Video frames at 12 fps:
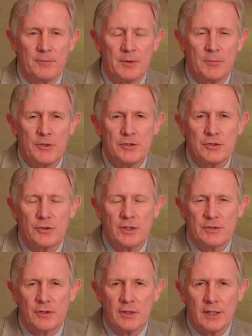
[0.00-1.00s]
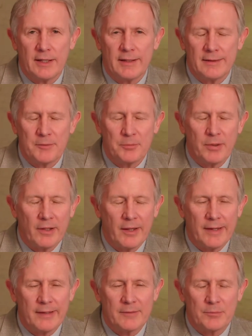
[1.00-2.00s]
Most attorneys are kind and
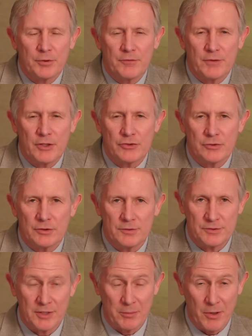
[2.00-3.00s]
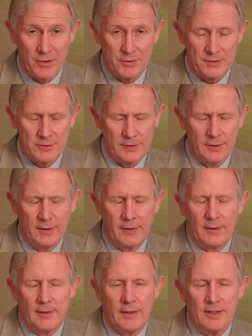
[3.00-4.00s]
polite and professional, some aren't.
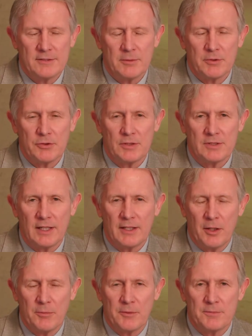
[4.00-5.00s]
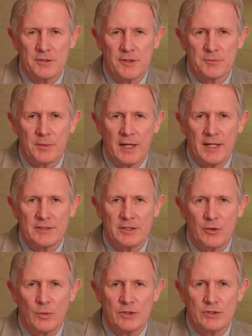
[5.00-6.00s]
And some attorneys can't help themselves by asking
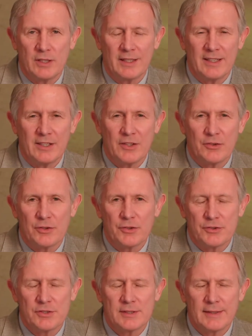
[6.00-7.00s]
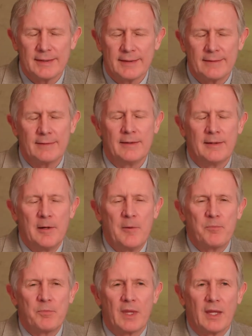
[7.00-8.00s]
a question that can get under your skin.
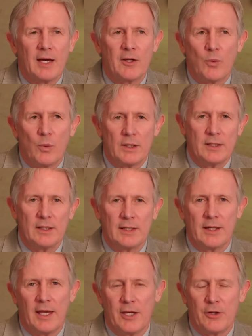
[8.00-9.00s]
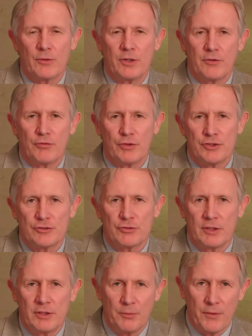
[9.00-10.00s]
I don't want you to get angry or
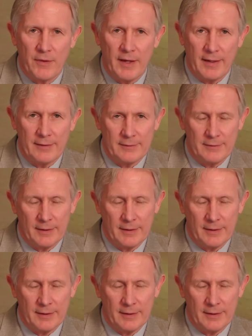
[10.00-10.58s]
frustrated with that.